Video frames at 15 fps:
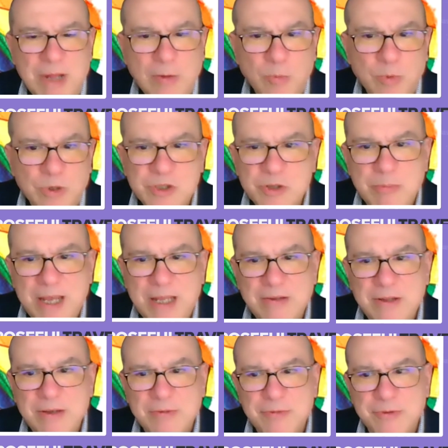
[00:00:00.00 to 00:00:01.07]
was the
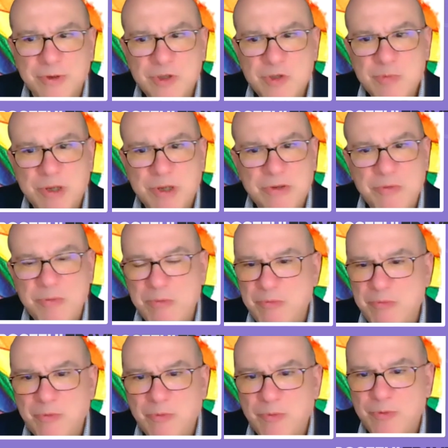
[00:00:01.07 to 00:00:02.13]
main difference. But
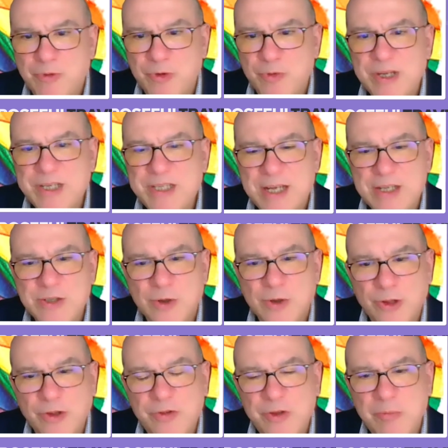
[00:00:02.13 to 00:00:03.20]
for the rest, I saw
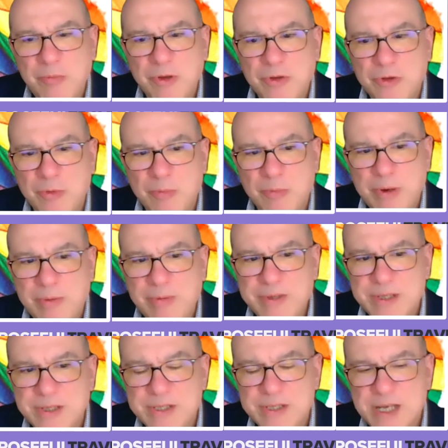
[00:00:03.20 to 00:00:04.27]
nothing but
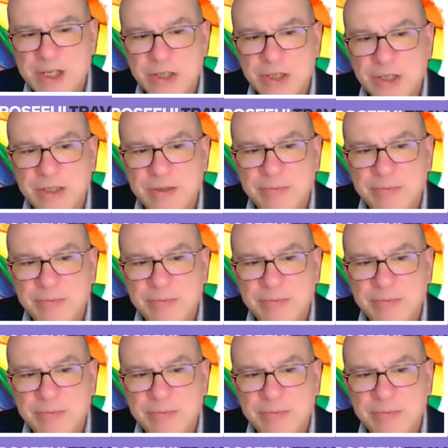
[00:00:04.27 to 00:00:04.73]
comparisons, actually.